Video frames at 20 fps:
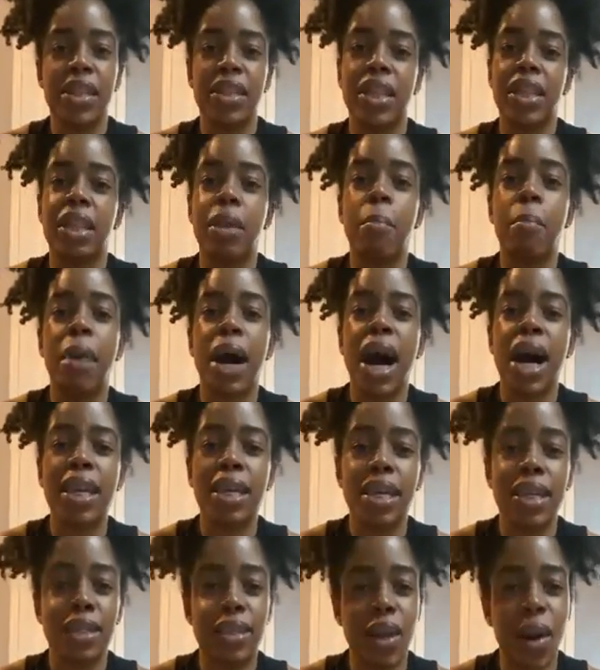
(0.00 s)
And then the
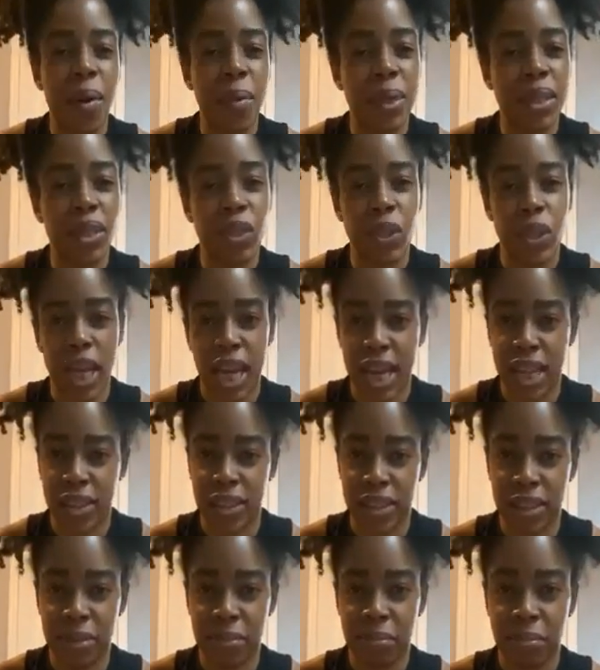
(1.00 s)
body is always
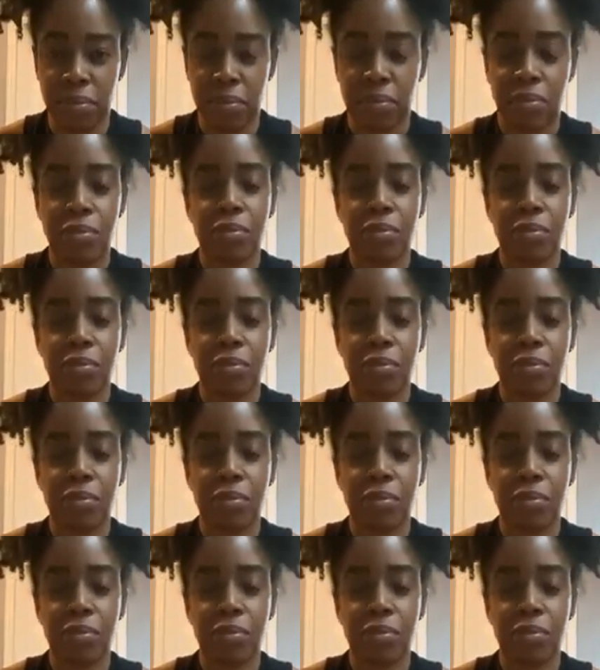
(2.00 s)
changing.